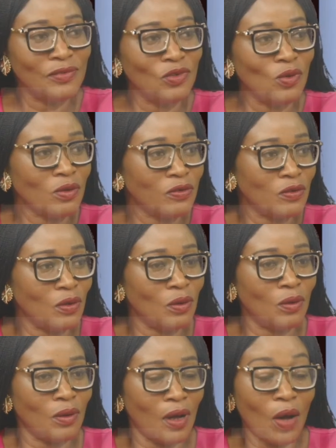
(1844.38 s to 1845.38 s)
You
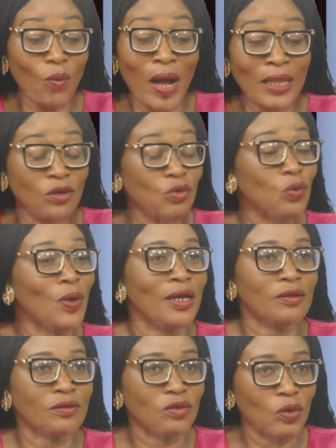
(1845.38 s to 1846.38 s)
also, while you were
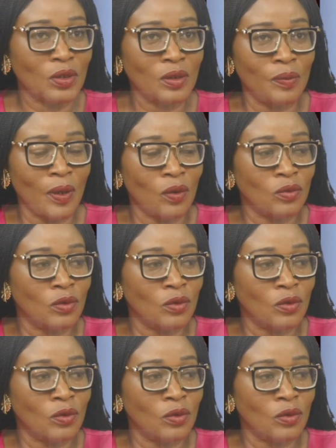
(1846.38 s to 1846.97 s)
talking about